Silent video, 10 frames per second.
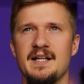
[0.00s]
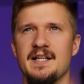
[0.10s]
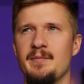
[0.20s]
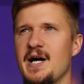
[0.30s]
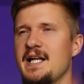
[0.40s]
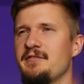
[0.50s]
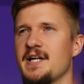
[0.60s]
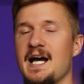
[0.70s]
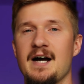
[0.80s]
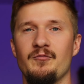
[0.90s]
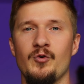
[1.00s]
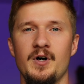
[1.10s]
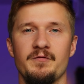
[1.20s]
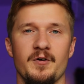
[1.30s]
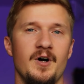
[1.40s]
They might even have
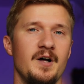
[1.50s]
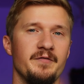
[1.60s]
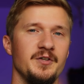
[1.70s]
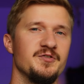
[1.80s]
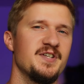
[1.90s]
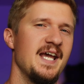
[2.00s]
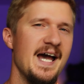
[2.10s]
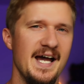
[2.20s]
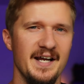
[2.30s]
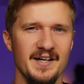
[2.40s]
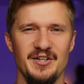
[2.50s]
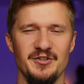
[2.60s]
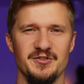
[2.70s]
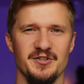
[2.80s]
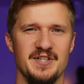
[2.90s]
one for all of you Skag
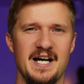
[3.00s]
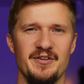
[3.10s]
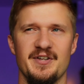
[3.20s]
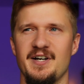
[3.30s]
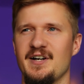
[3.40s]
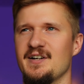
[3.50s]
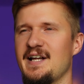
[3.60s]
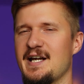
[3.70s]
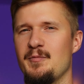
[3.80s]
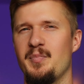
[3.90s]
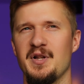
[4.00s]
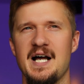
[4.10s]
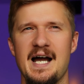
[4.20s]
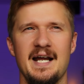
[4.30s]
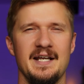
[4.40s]
users out there, like a
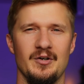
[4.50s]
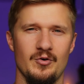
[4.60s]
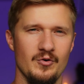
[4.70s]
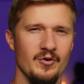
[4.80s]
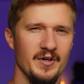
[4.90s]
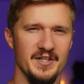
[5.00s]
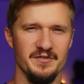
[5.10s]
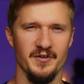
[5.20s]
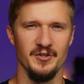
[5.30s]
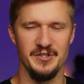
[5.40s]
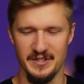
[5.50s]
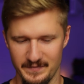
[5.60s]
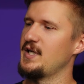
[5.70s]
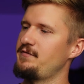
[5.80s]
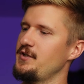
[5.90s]
black and orange version.
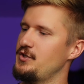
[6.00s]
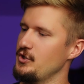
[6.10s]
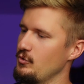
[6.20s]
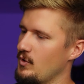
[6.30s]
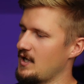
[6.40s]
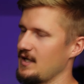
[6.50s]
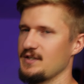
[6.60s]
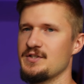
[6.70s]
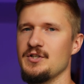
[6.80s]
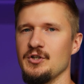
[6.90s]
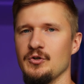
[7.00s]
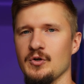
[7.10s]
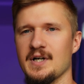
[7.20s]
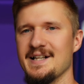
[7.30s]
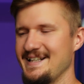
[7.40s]
But if you do want
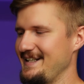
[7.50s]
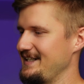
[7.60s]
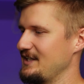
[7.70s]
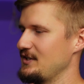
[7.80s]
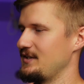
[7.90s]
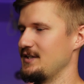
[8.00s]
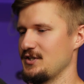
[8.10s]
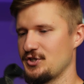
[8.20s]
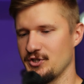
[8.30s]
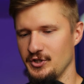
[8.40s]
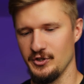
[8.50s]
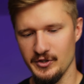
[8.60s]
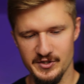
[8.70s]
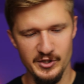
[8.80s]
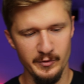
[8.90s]
to clean this shoe,
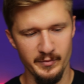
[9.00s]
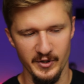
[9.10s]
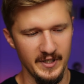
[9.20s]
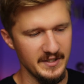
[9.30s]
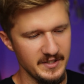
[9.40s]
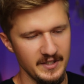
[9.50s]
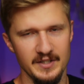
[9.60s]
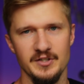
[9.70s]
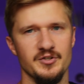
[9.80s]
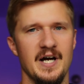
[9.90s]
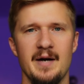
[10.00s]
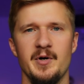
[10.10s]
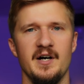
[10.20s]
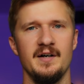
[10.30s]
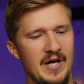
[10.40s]
it's super easy. Just
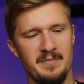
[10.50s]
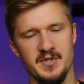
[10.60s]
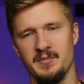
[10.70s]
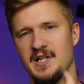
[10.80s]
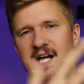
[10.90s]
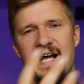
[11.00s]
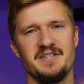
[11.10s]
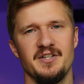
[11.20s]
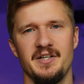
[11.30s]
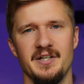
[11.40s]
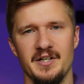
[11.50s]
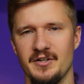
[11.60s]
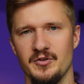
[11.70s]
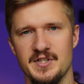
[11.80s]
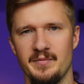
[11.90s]
grab some glass cleaner
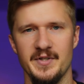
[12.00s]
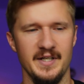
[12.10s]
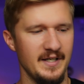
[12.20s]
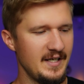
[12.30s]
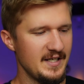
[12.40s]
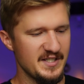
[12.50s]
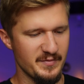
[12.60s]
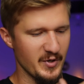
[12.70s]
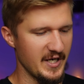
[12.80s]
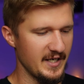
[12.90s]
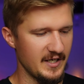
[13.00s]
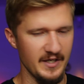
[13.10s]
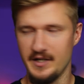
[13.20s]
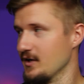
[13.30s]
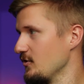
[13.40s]
or something, spray it
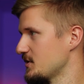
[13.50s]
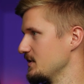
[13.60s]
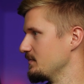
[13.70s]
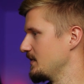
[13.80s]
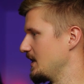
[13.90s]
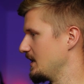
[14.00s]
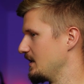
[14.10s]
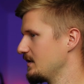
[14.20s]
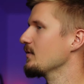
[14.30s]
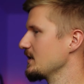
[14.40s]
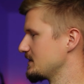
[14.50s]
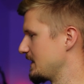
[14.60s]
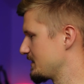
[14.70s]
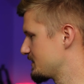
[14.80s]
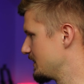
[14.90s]
on here, or some, where is
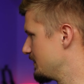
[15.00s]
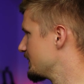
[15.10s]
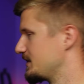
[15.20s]
that stuff?